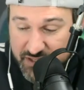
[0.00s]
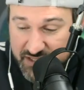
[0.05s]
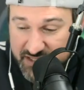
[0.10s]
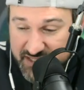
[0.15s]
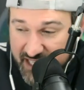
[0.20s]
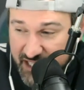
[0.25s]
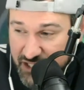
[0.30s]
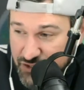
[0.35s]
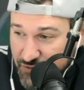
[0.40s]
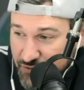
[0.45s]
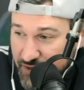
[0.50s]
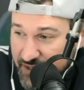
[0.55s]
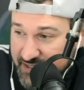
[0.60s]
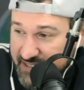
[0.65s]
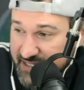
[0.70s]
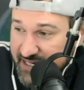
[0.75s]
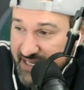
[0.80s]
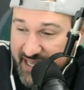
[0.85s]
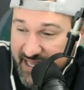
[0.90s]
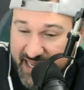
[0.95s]
stage fright
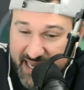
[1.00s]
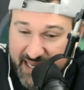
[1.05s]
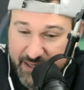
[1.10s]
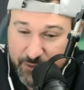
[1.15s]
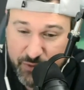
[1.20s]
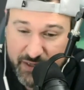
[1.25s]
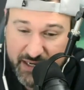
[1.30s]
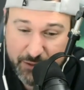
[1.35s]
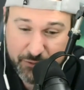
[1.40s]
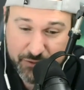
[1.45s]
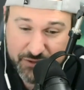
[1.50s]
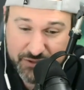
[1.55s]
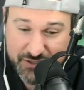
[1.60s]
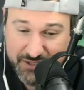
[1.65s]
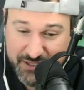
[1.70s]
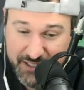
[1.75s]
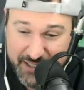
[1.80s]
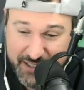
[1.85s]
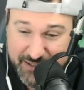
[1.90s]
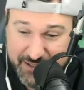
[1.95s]
that I had when I was
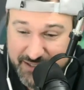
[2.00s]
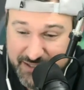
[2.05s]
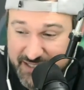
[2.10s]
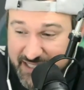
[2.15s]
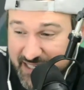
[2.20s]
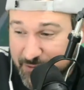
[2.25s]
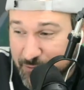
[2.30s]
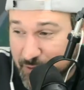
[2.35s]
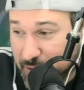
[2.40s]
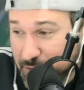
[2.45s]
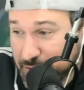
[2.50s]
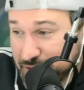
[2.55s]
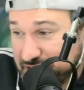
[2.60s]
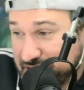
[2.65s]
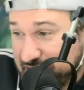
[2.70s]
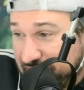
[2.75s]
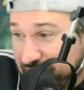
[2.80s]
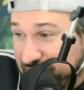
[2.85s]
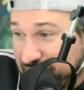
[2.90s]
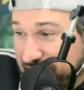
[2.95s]
six. Then when I was right.
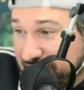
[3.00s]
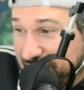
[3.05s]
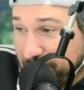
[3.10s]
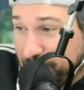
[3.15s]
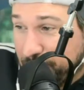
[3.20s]
seven, I